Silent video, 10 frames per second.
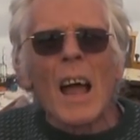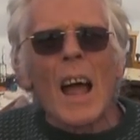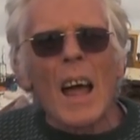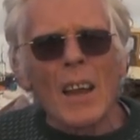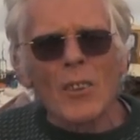
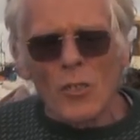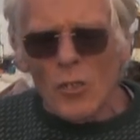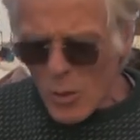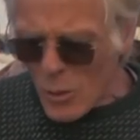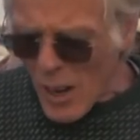And
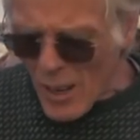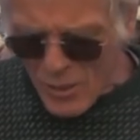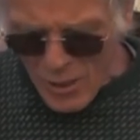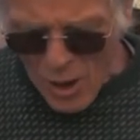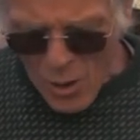2 days
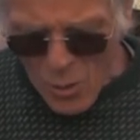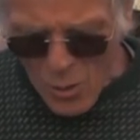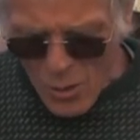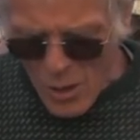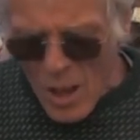ago,
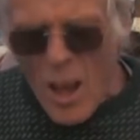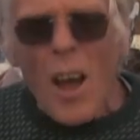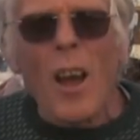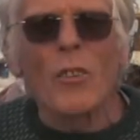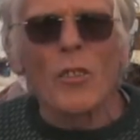
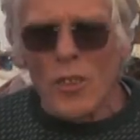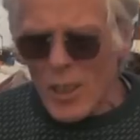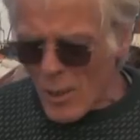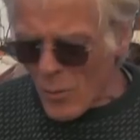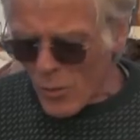I
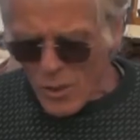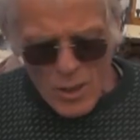received